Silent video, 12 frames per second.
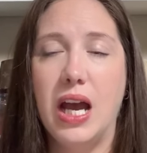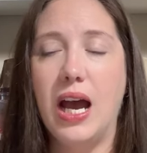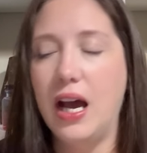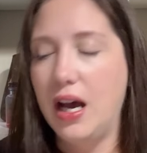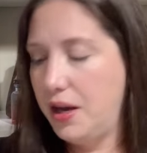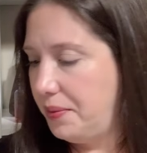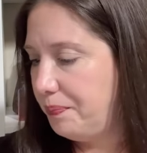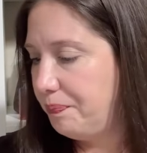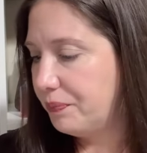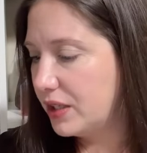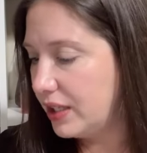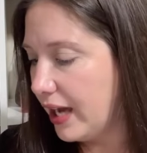Um,
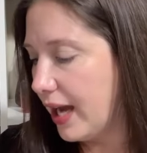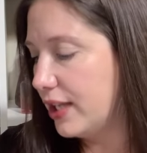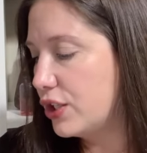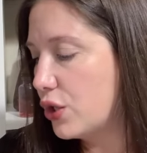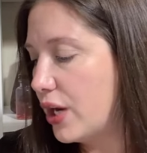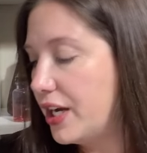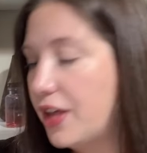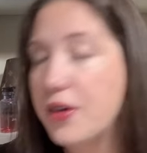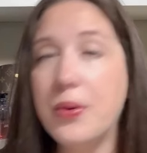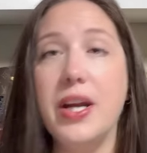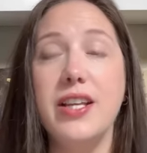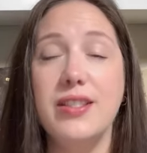yeah, so another
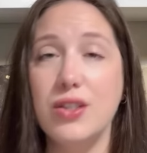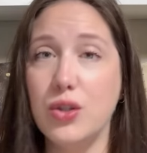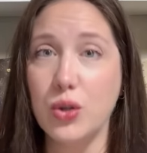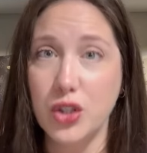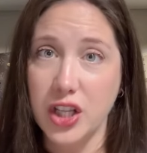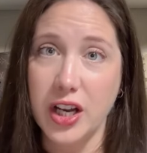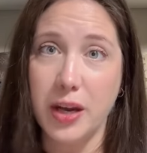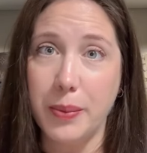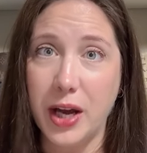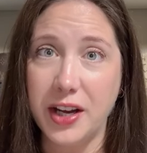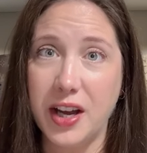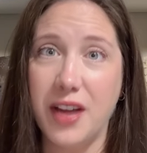one is Dolce and
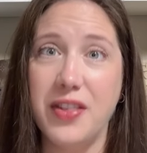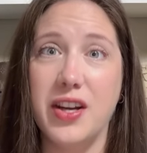Gabbana.